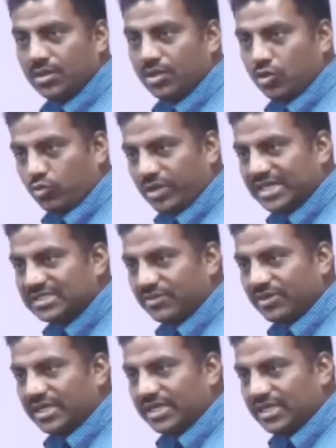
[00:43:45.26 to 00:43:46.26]
To get
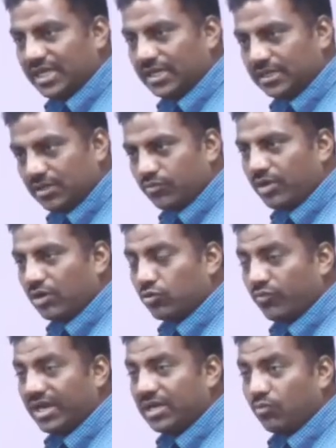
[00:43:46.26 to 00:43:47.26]
780, we have to
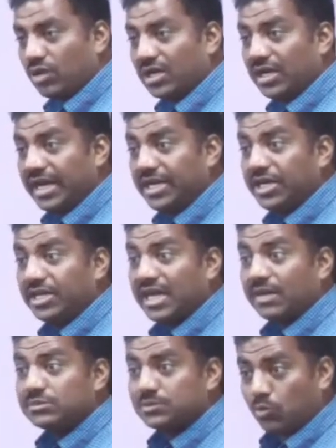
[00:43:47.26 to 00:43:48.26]
wait 180
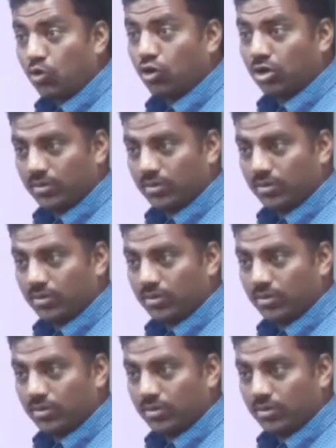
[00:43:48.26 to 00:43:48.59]
times more.